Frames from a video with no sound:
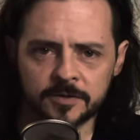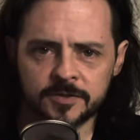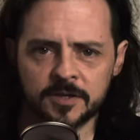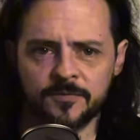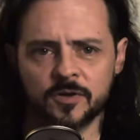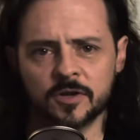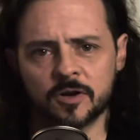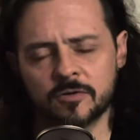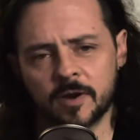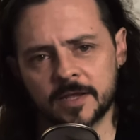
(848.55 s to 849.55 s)
See if you can
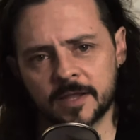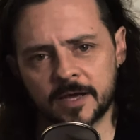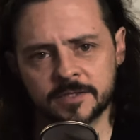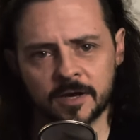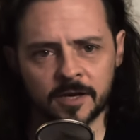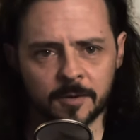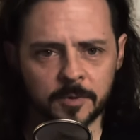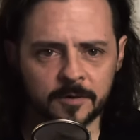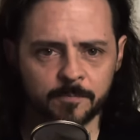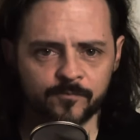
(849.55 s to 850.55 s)
create that
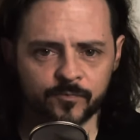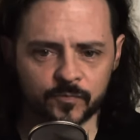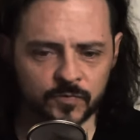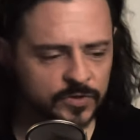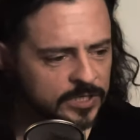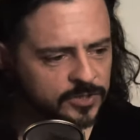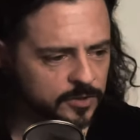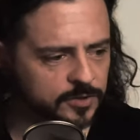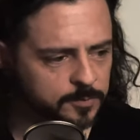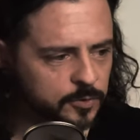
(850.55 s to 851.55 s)
dynamic
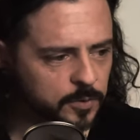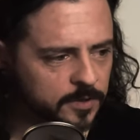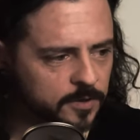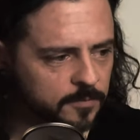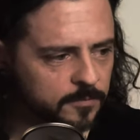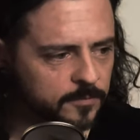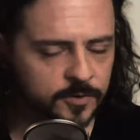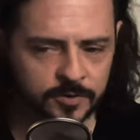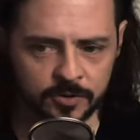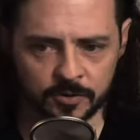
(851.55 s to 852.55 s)
distance between the
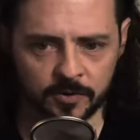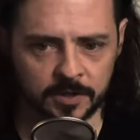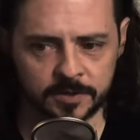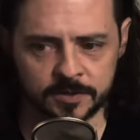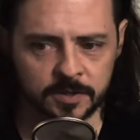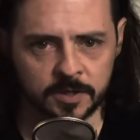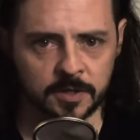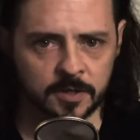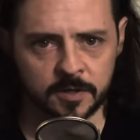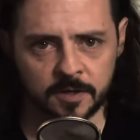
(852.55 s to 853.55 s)
two things
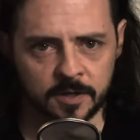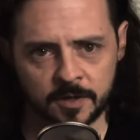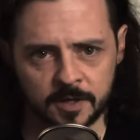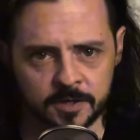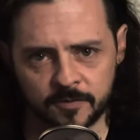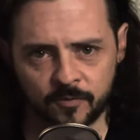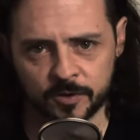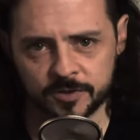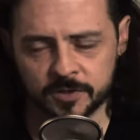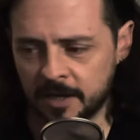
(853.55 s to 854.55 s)
in your
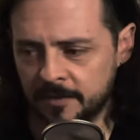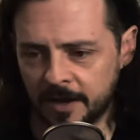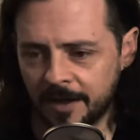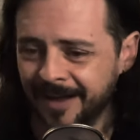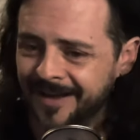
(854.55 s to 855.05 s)
voice and get that